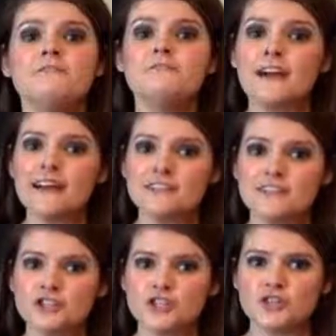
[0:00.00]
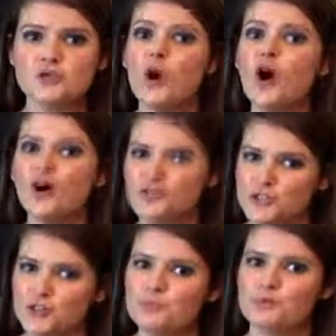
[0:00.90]
Fat tissue
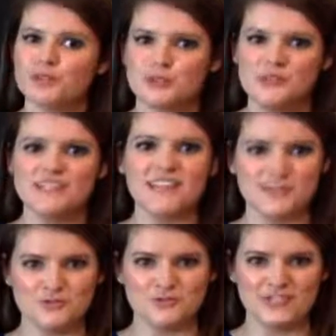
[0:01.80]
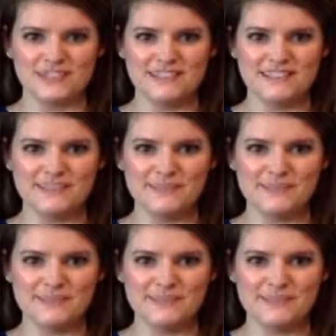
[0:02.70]
also produces estrogens.